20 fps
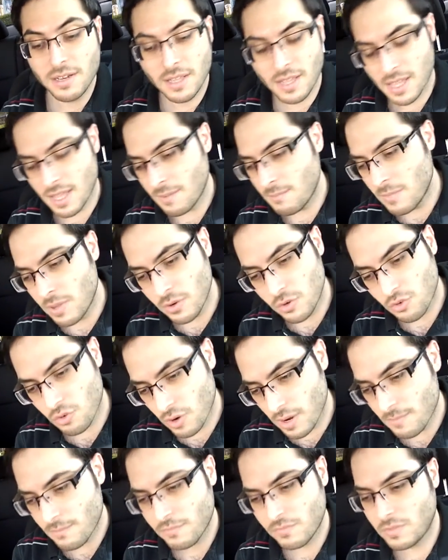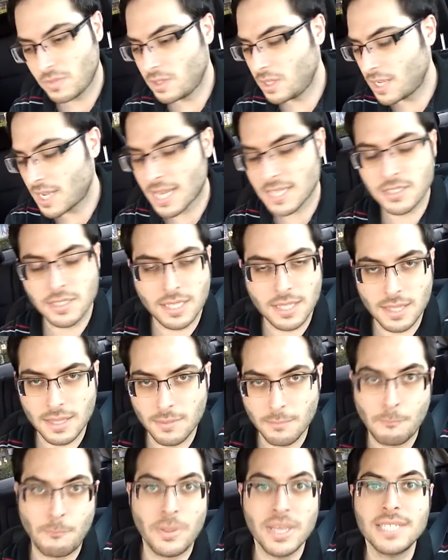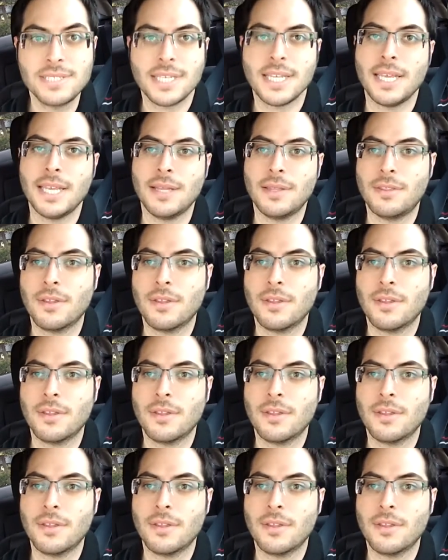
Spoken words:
him, Trip, you guys are busy.